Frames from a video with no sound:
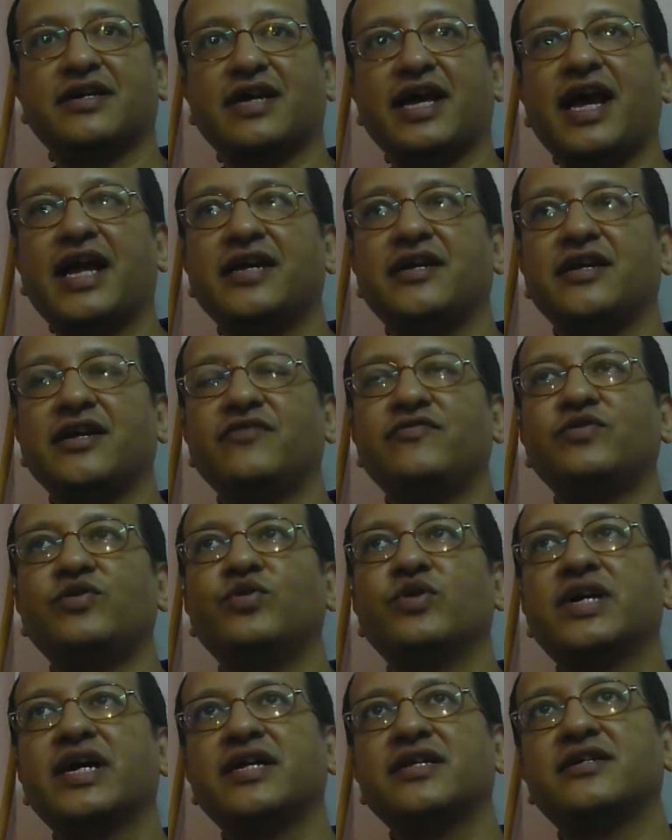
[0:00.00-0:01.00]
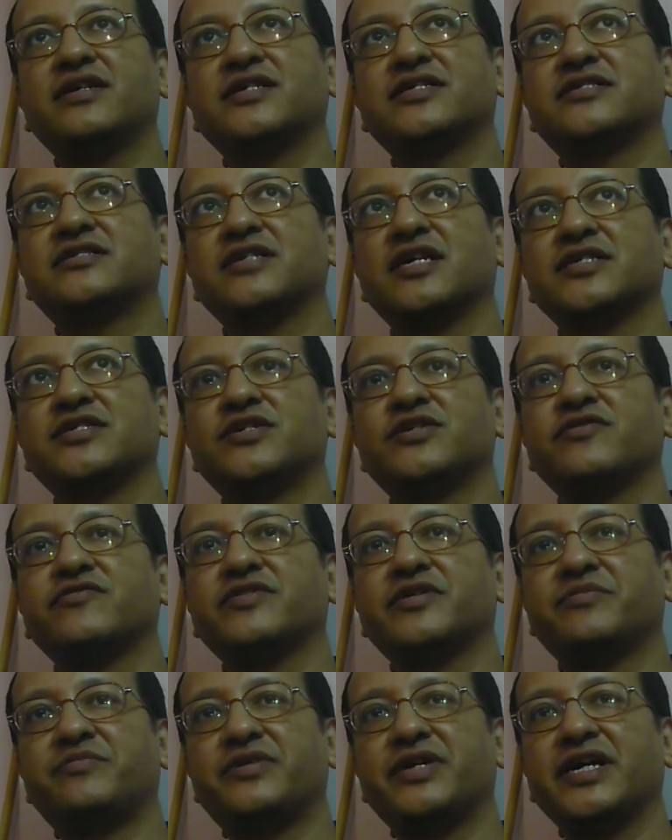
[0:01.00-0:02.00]
And if you look at the structure of
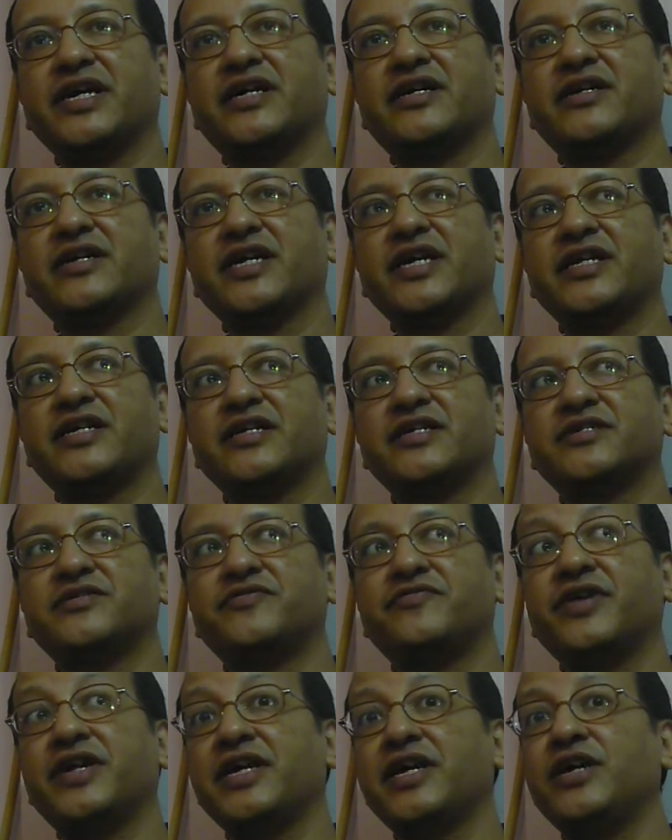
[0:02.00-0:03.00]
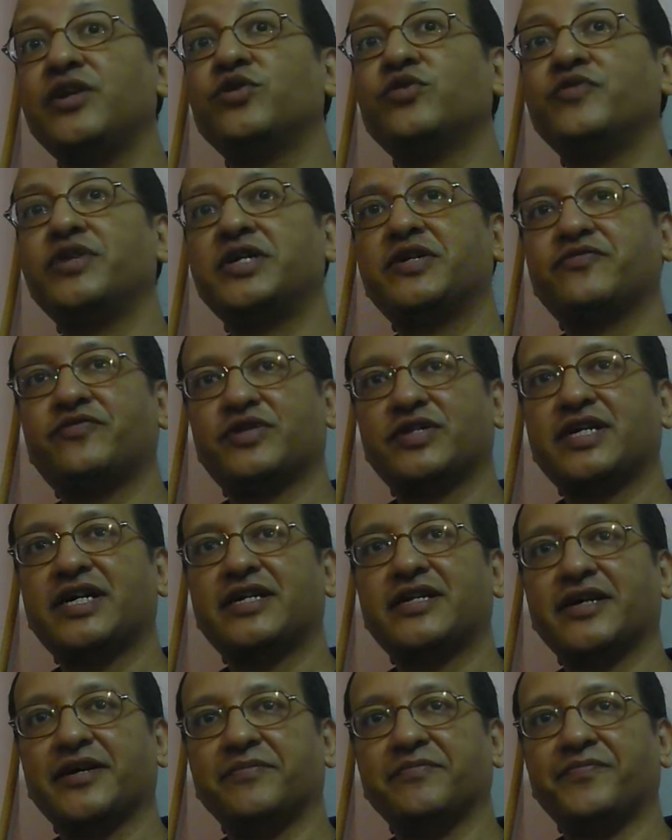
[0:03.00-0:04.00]
the prayer, it is very innovative for
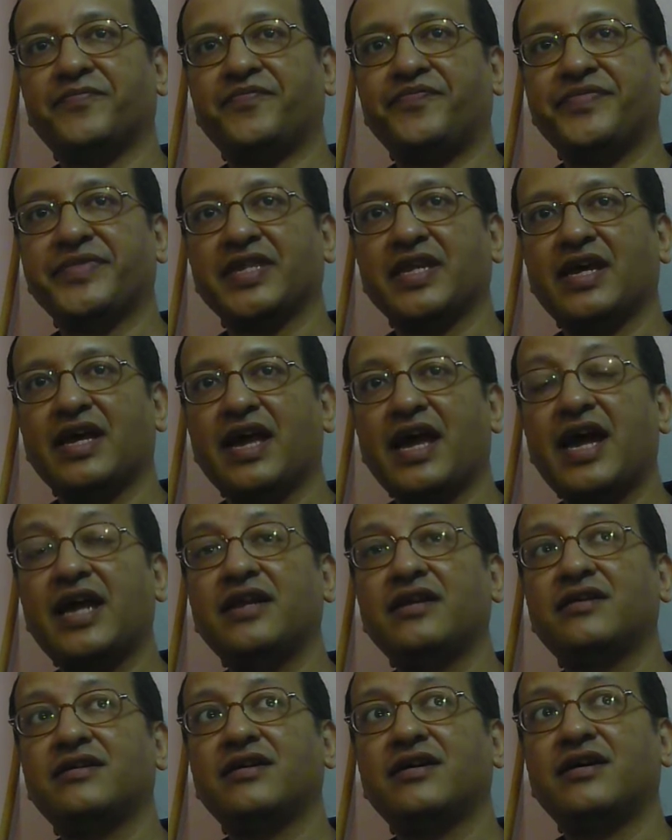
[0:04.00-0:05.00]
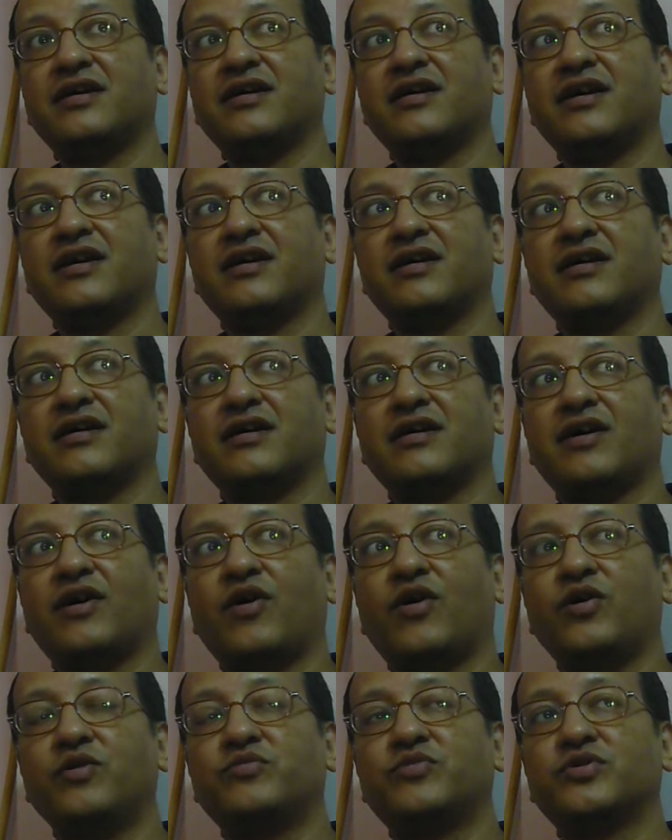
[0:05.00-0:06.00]
that time, and
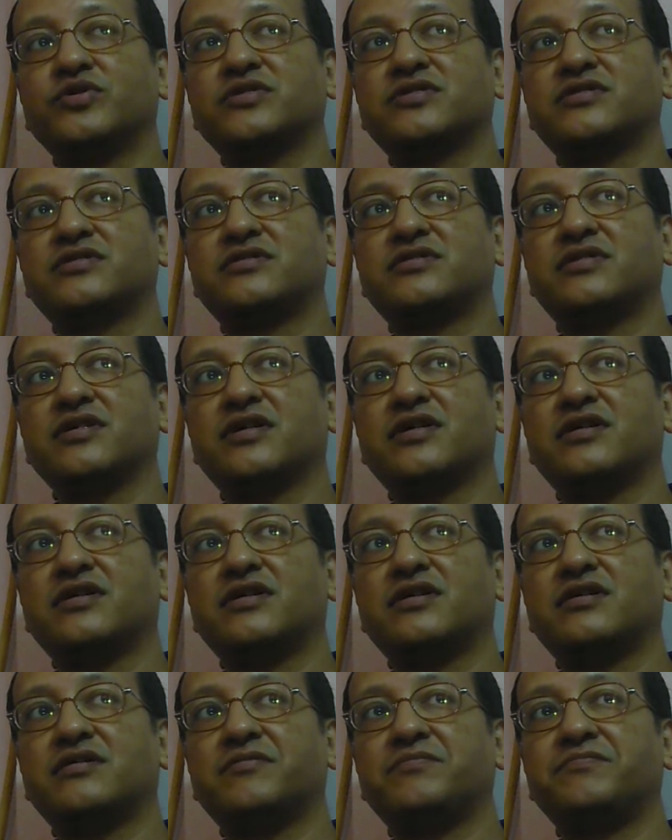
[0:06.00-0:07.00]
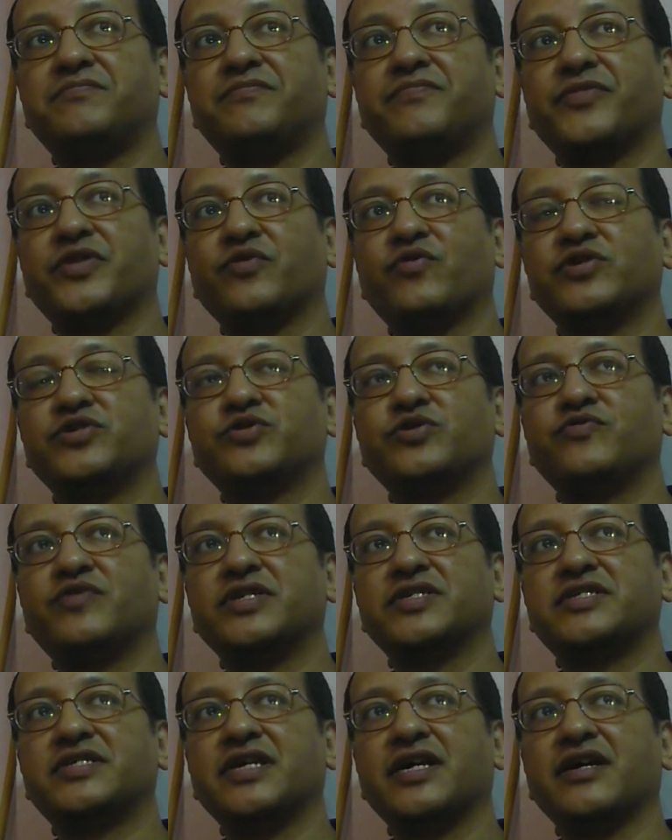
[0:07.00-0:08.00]
almost, what should
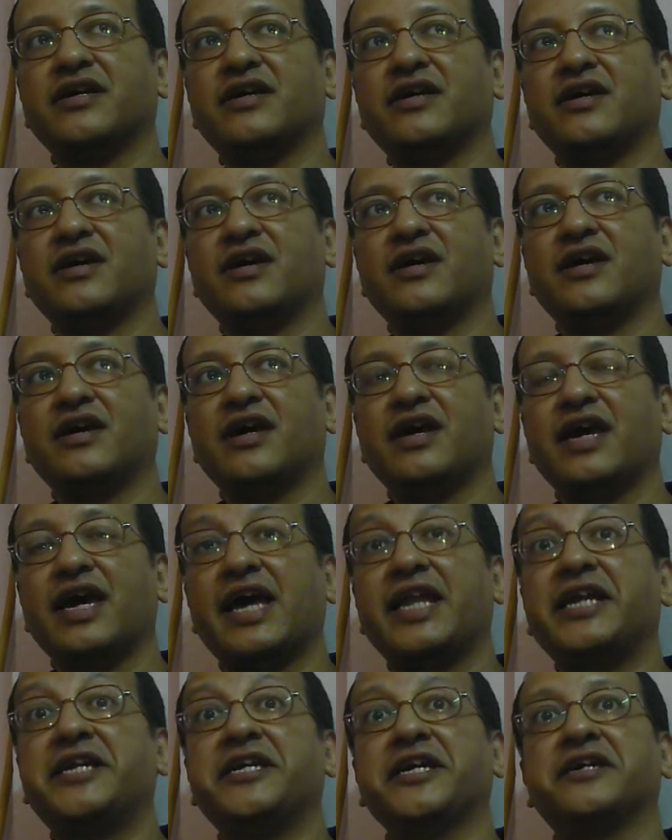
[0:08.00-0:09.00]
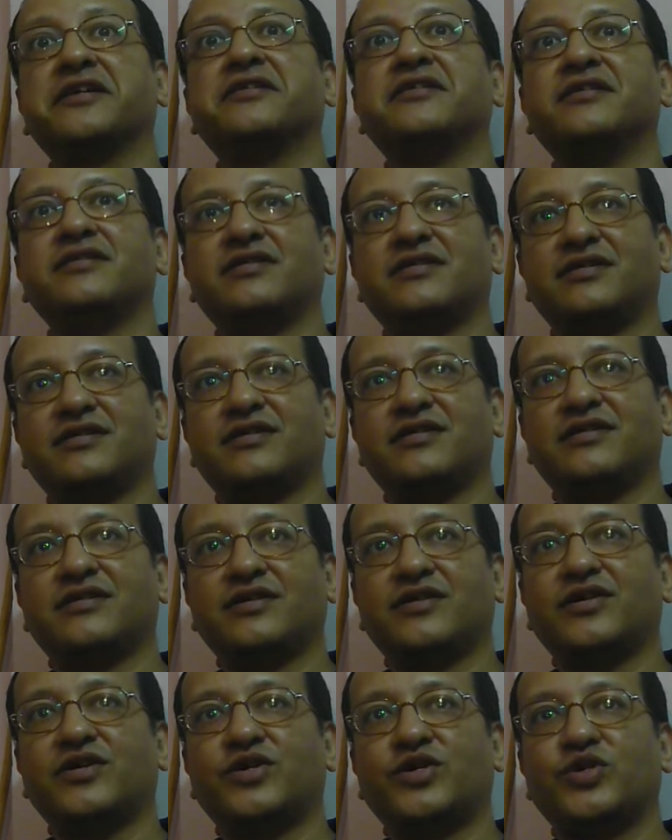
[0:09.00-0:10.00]
one say, heretic
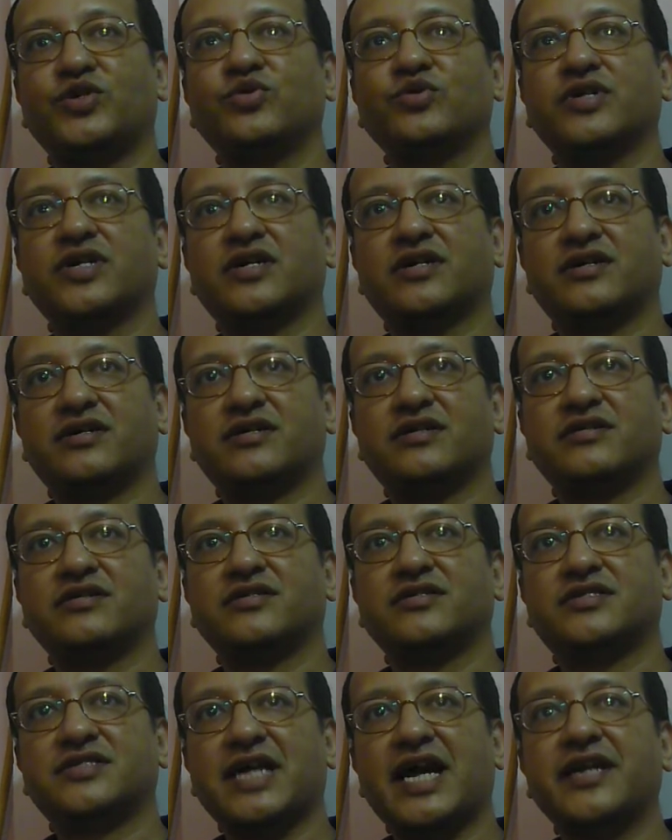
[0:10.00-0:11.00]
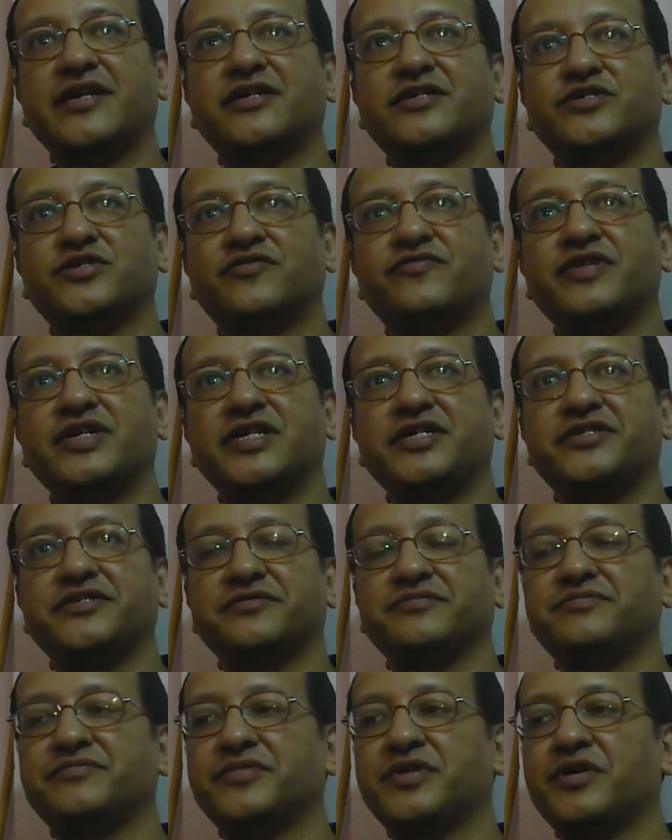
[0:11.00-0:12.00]
to the standards of
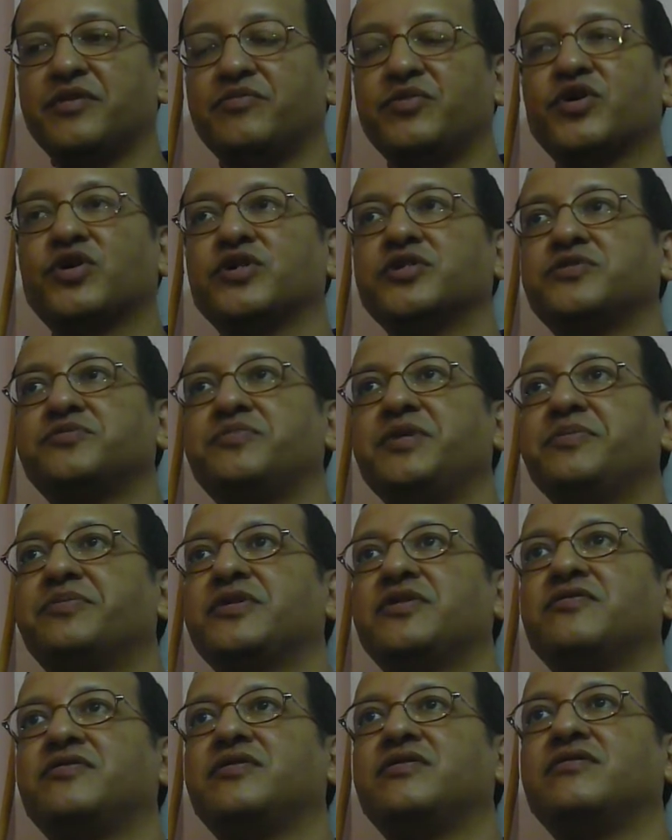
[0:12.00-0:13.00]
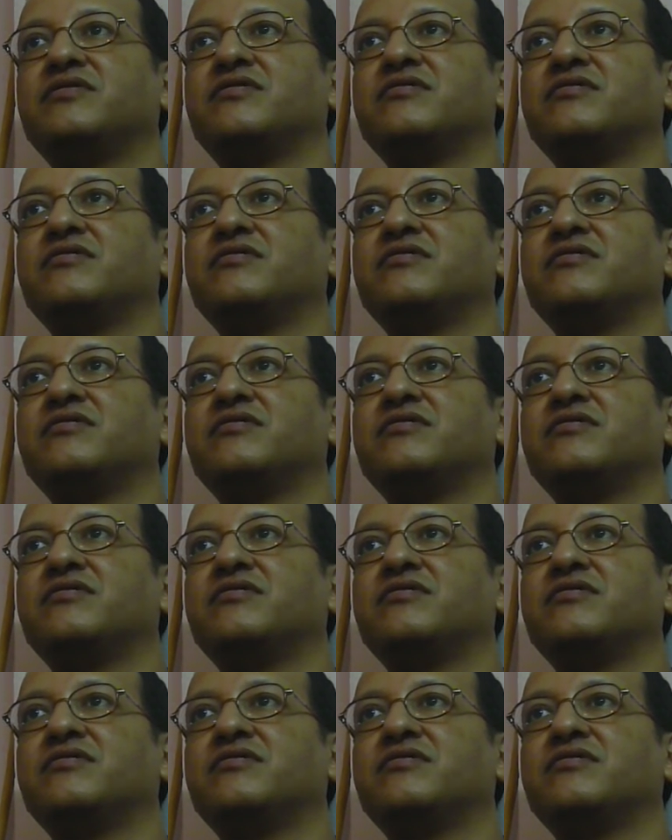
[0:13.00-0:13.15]
religion, because people,